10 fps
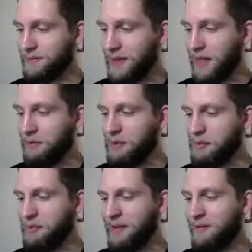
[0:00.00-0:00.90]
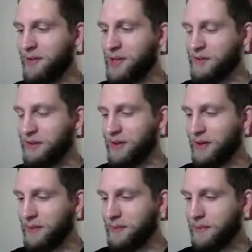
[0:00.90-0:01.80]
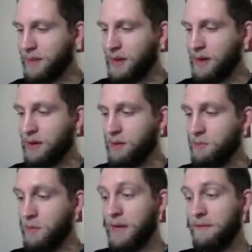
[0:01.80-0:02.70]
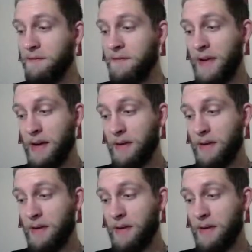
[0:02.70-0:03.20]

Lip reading: I remember my voice for her. What a very